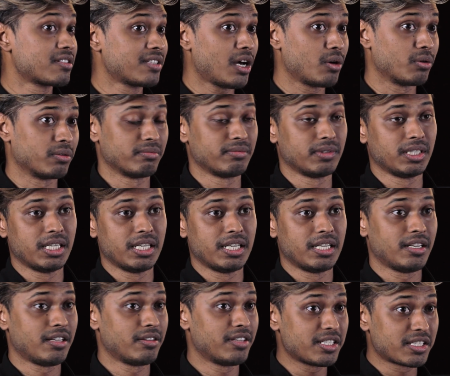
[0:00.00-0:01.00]
the
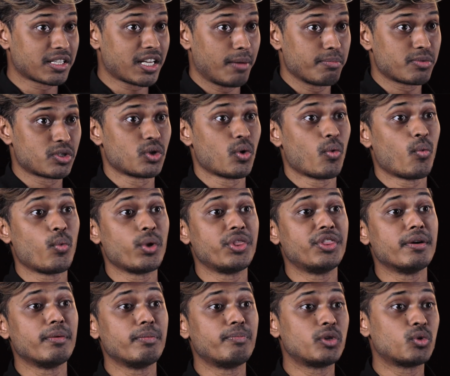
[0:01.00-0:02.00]
sound. Now, this comes
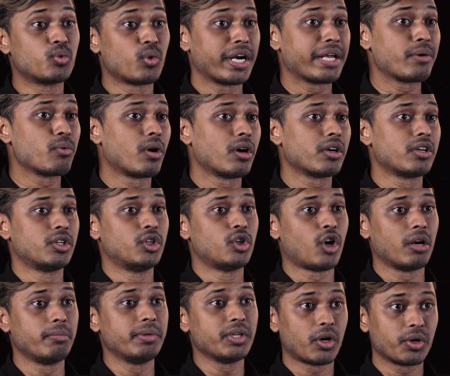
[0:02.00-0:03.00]
with the 20-watt
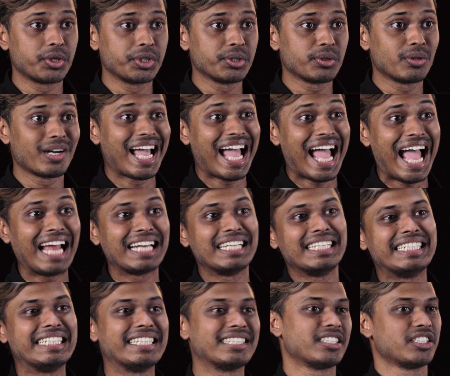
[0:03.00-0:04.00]
Dolby Audio and
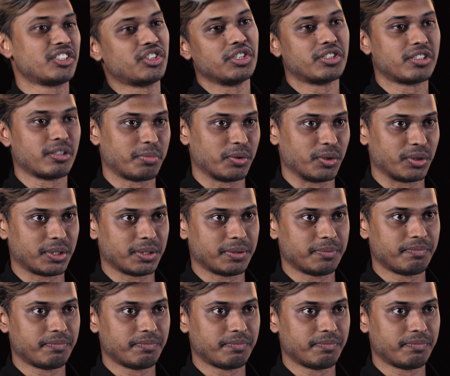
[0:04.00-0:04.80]
DTS HD support.